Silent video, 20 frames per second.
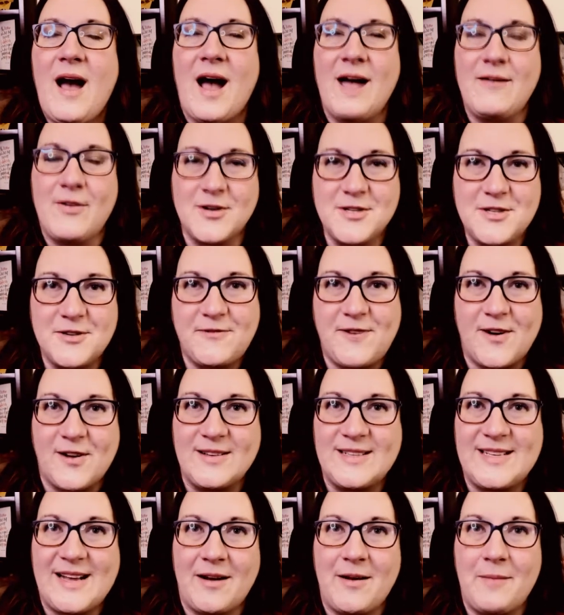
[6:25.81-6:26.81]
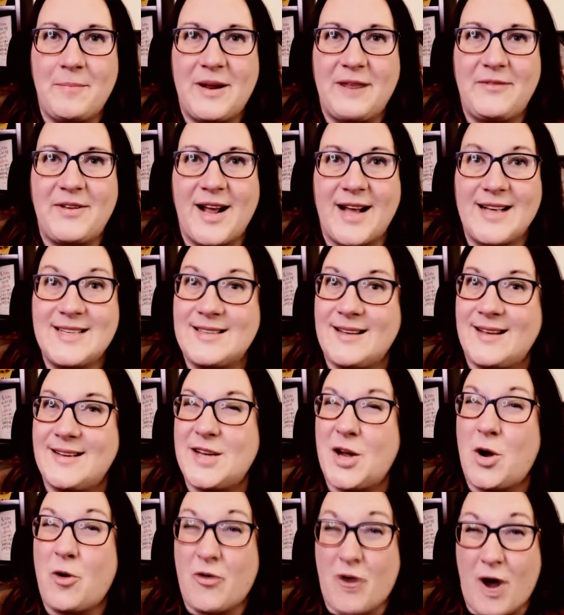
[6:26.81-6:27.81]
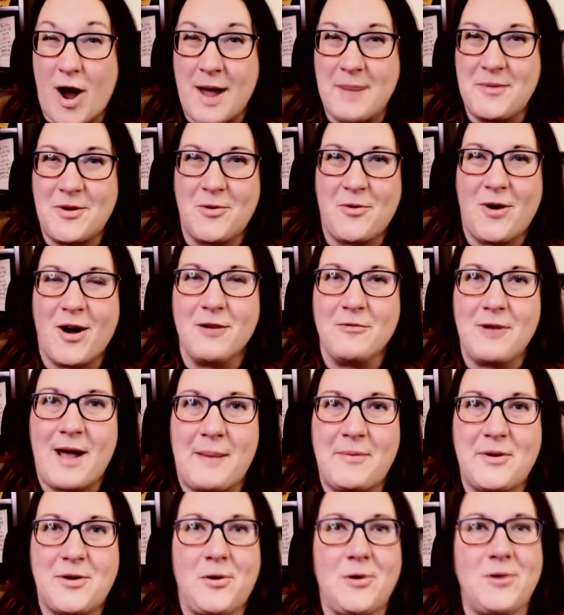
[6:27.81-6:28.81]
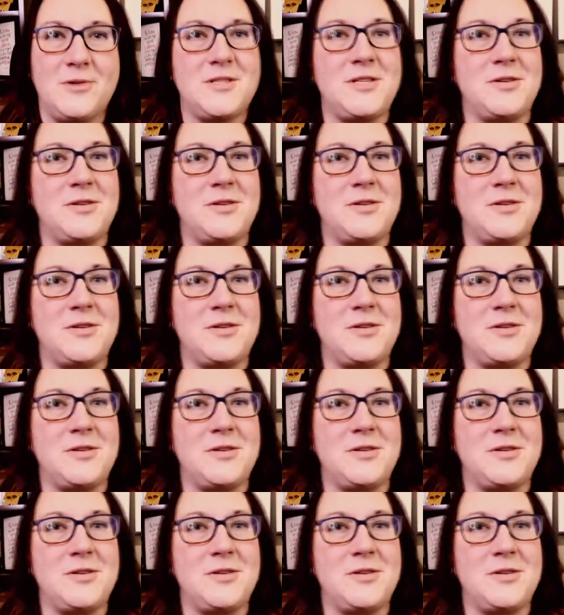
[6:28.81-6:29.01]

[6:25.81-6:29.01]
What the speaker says: I've also fallen down a bit of an Icelandic crime noir rabbit hole,